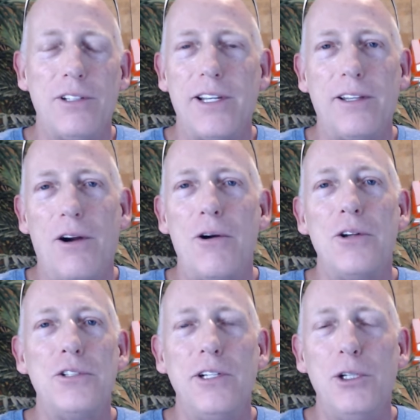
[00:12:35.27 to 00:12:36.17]
It's like the
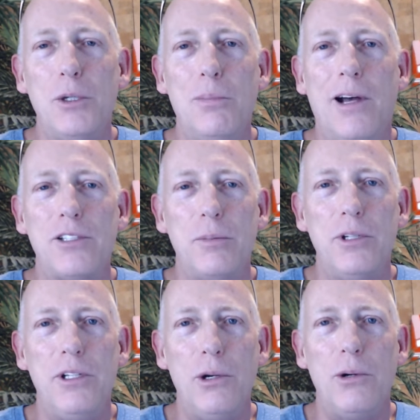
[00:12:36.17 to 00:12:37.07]
hardest thing you could possibly
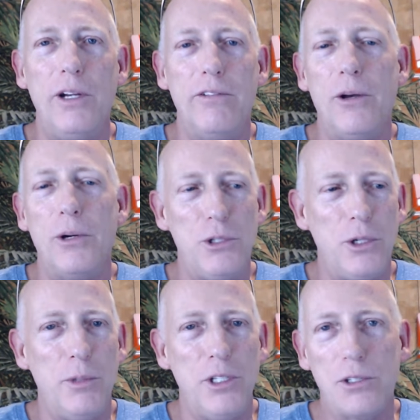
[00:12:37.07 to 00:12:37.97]
do, even though it
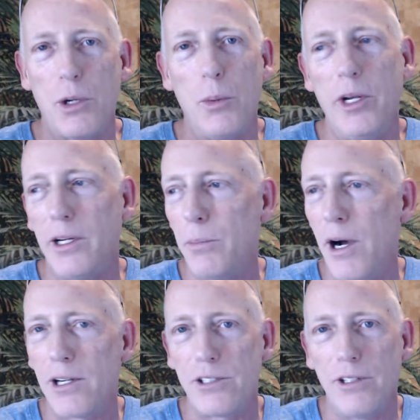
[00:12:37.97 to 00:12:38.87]
should be just opening a
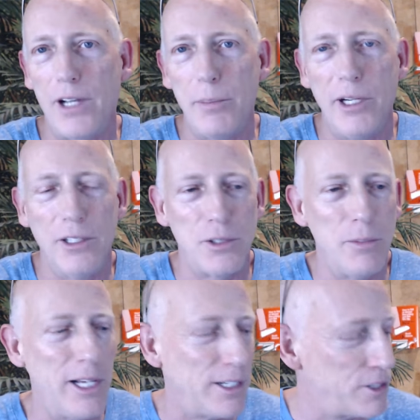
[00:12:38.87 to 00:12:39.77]
box and typing in some
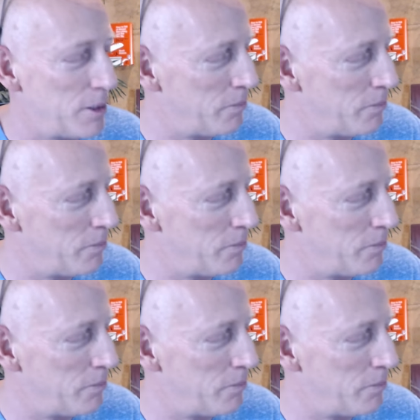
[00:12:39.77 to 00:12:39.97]
text.